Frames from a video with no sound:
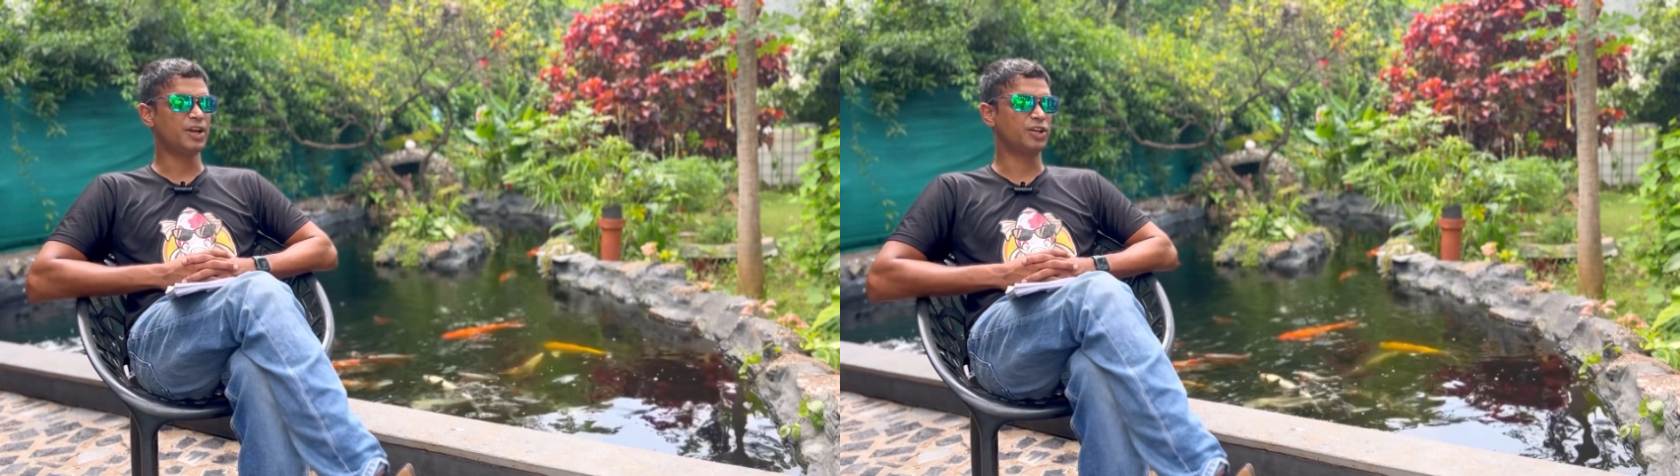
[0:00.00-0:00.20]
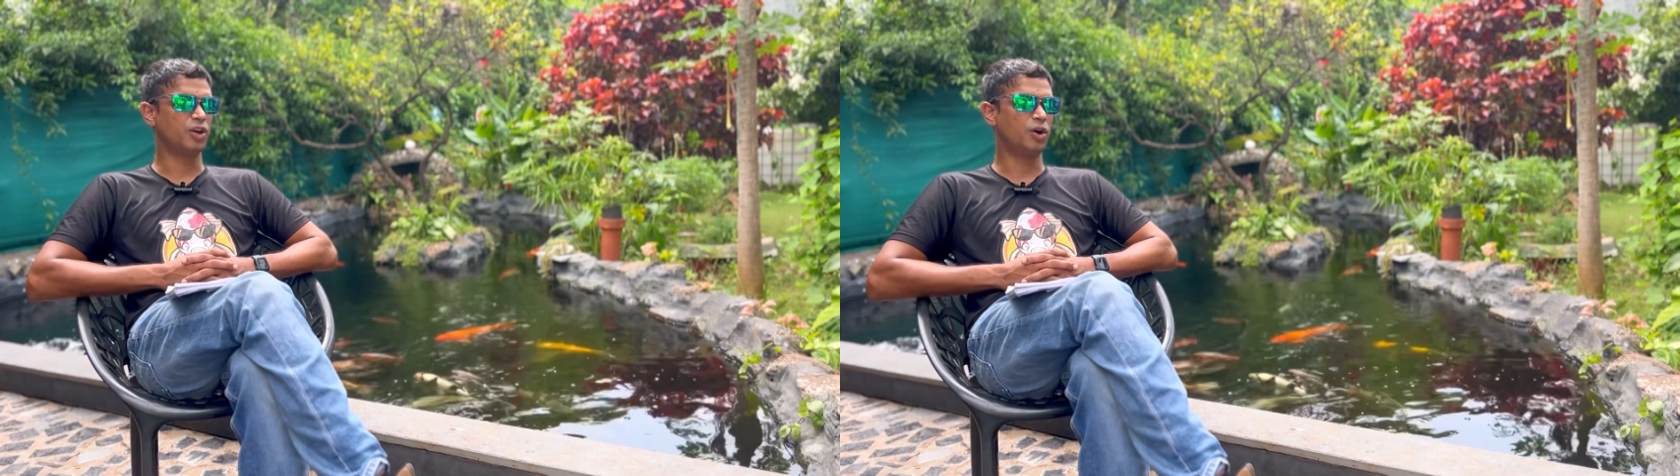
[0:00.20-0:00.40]

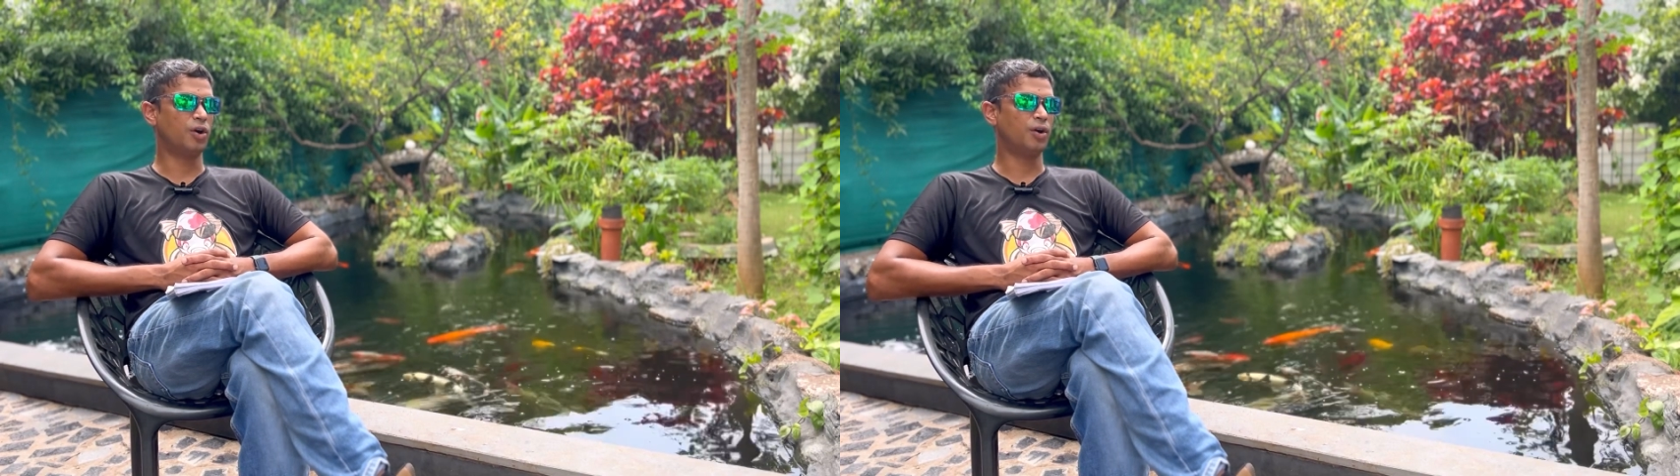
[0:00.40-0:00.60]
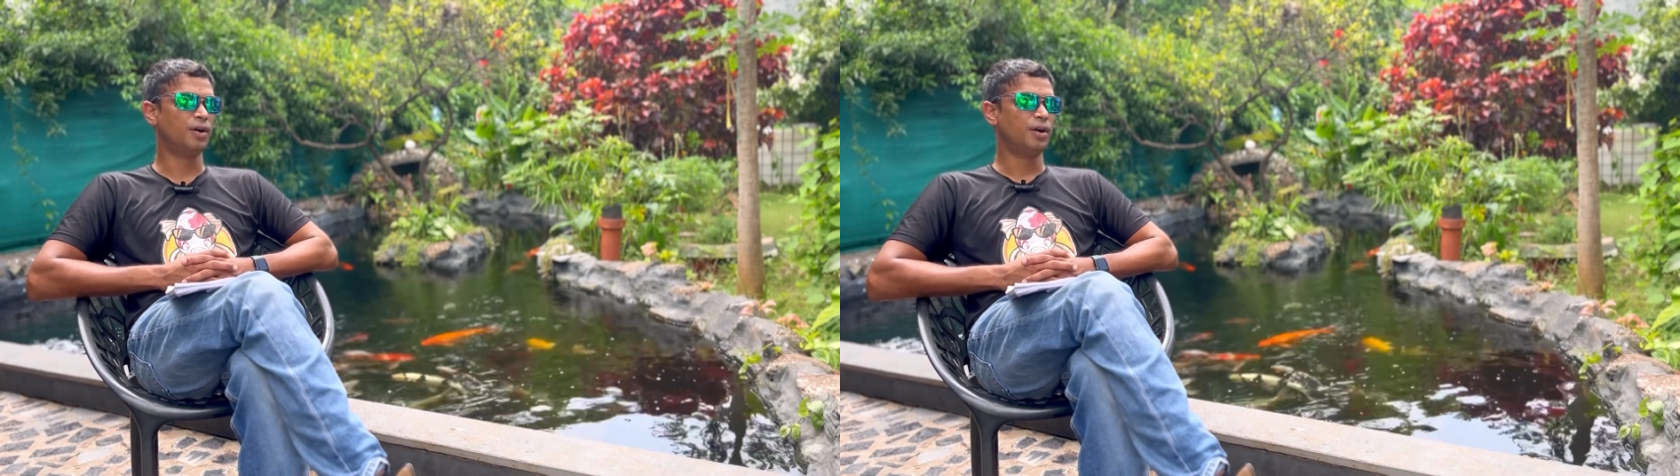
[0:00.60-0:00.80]

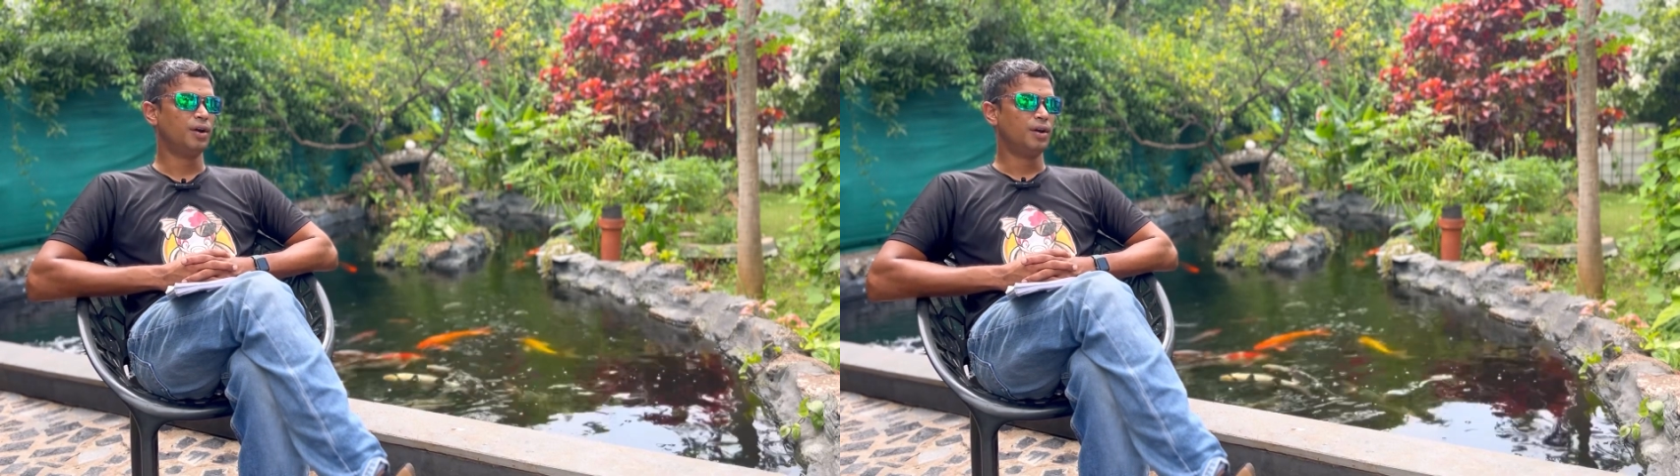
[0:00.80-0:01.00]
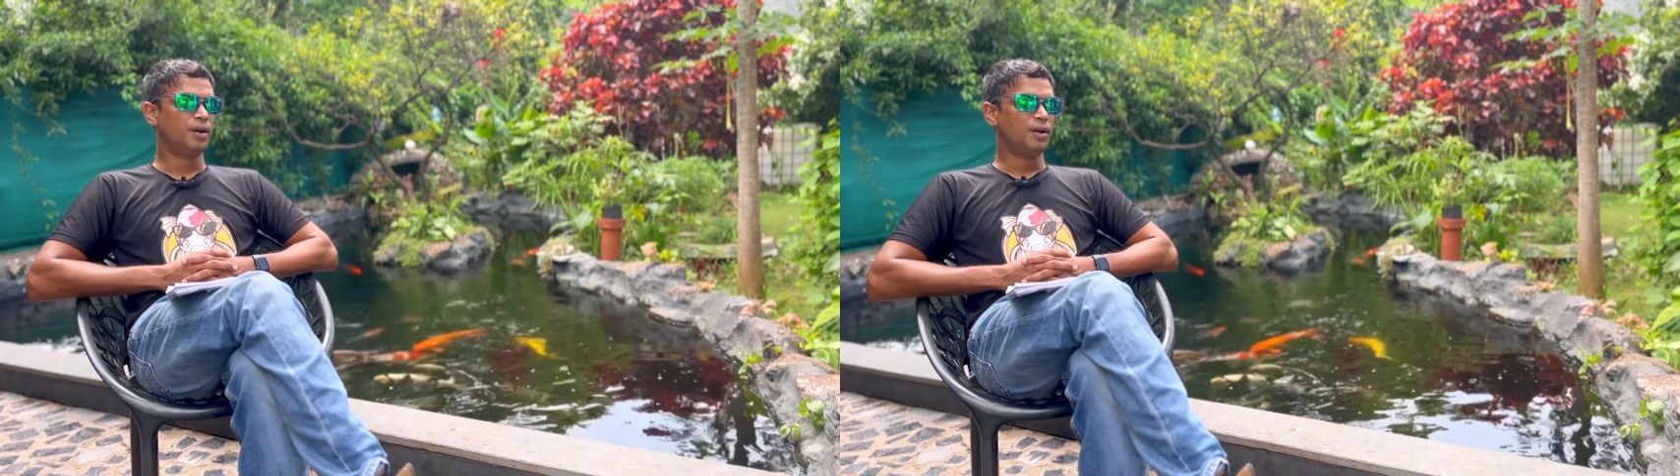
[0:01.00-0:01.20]
your
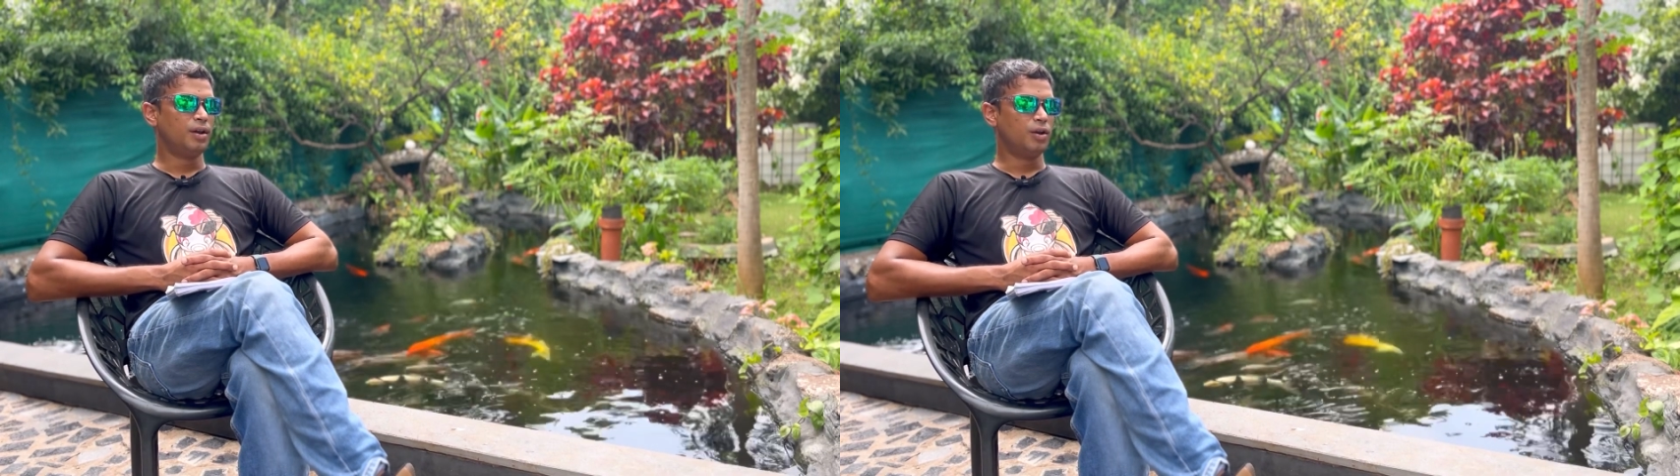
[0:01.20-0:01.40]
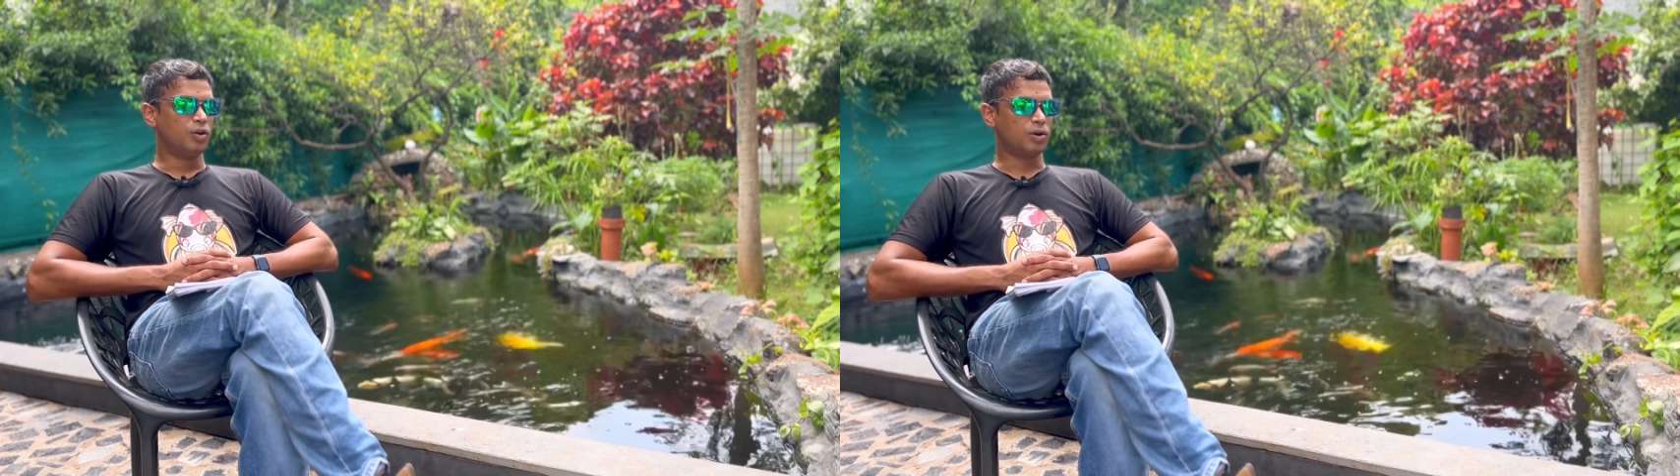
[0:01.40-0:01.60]

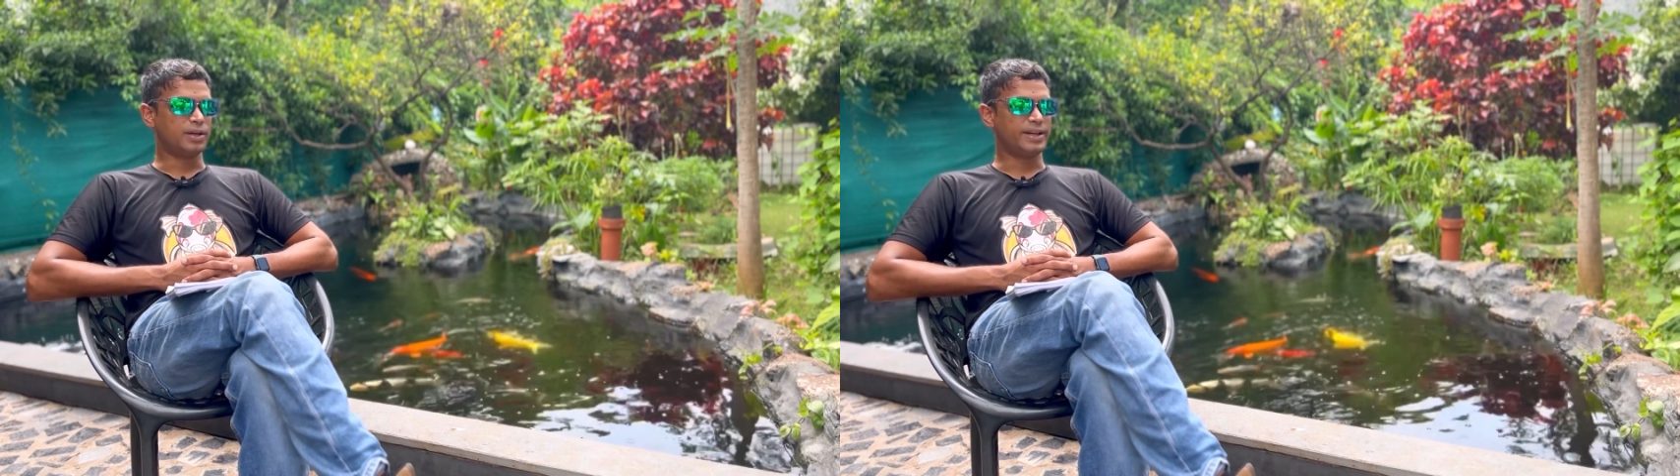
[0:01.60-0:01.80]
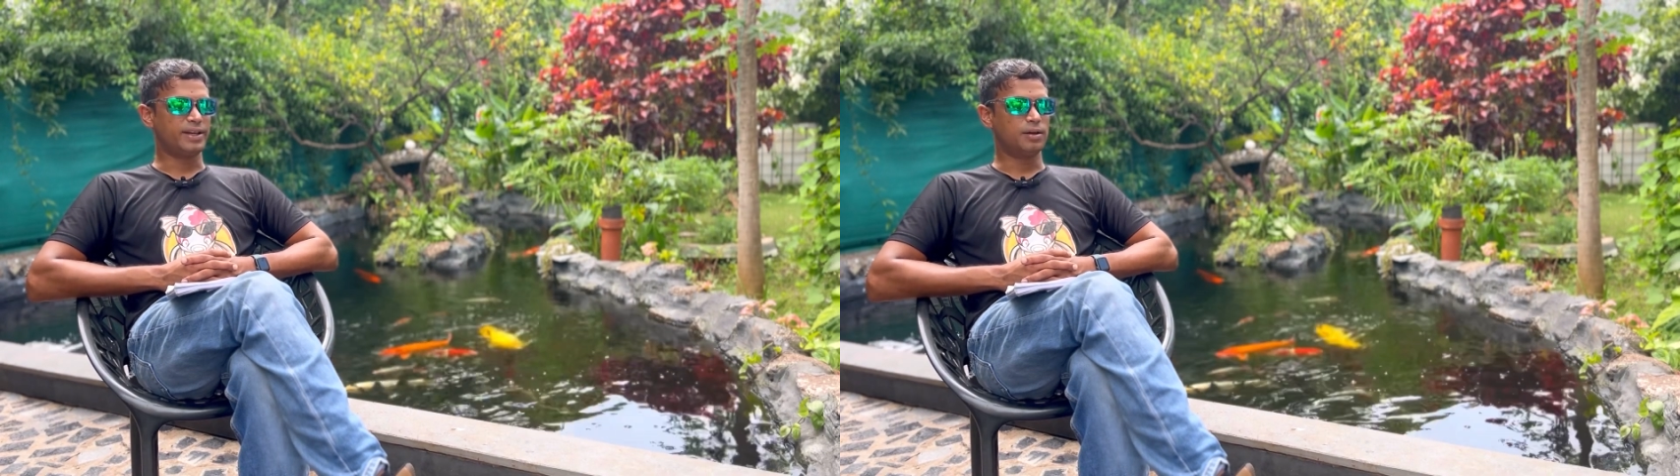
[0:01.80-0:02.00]

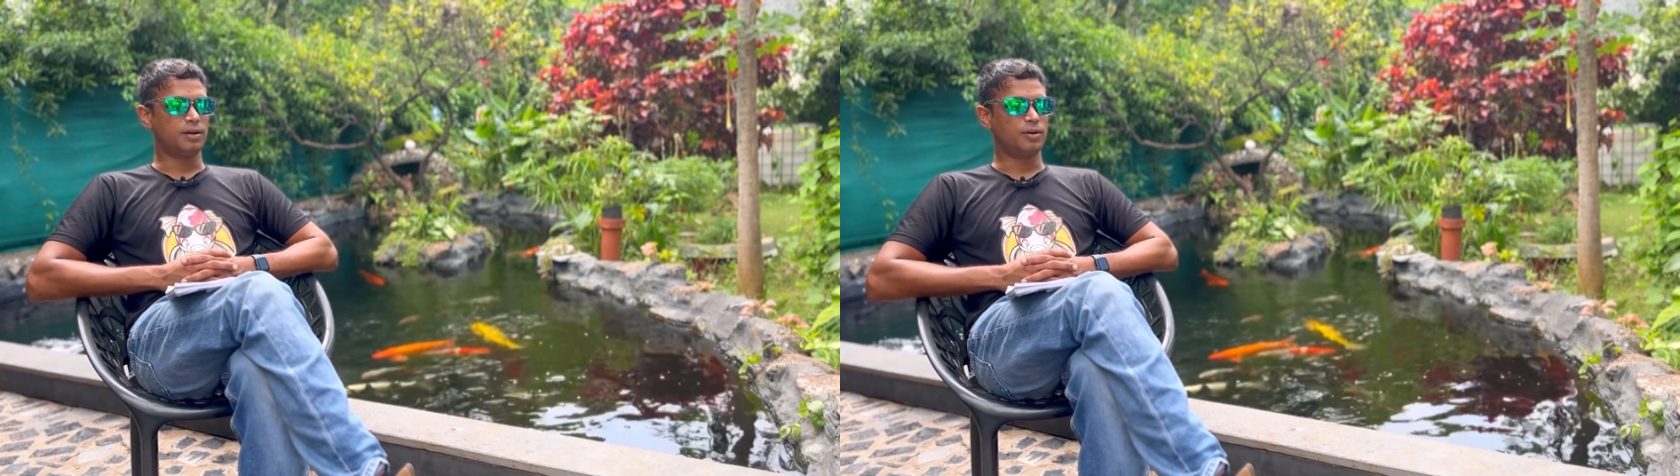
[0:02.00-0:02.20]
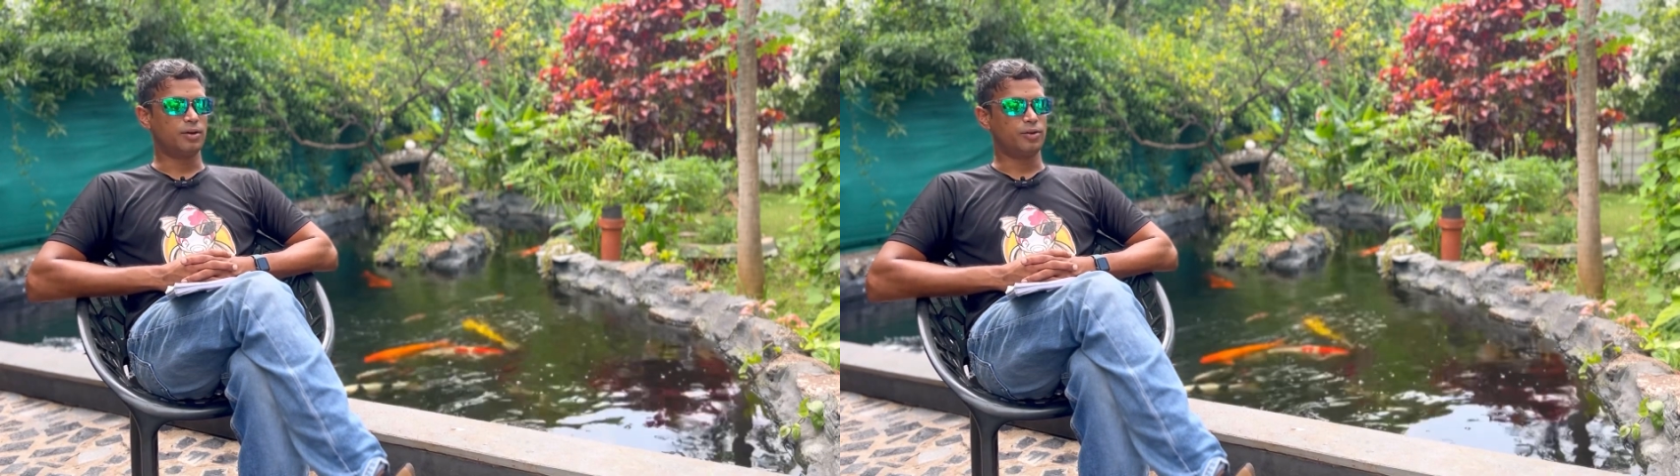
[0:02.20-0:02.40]
local dealer,